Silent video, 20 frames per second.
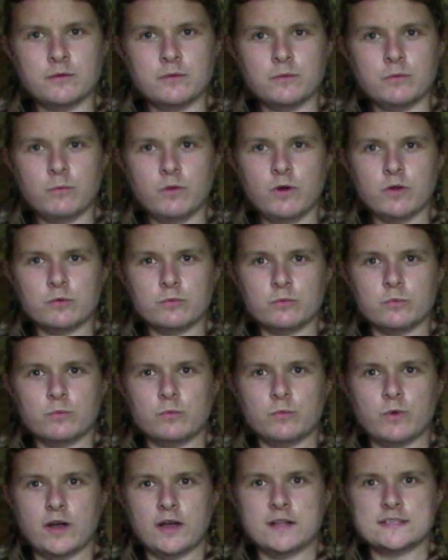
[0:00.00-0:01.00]
What
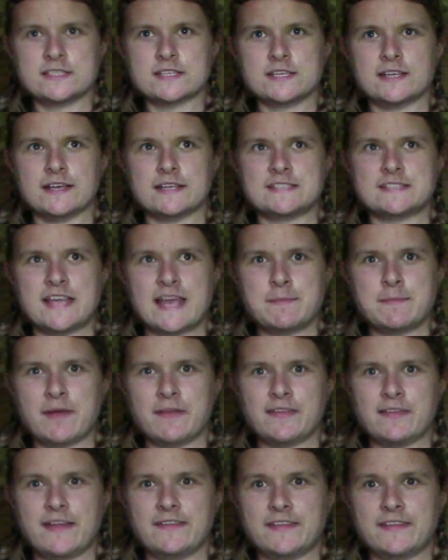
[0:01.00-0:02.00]
words can I say
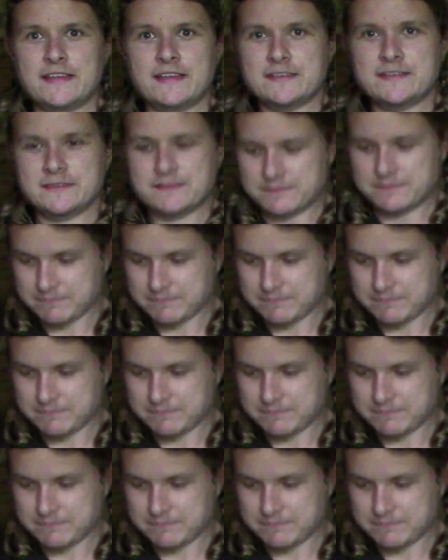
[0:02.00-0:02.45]
about that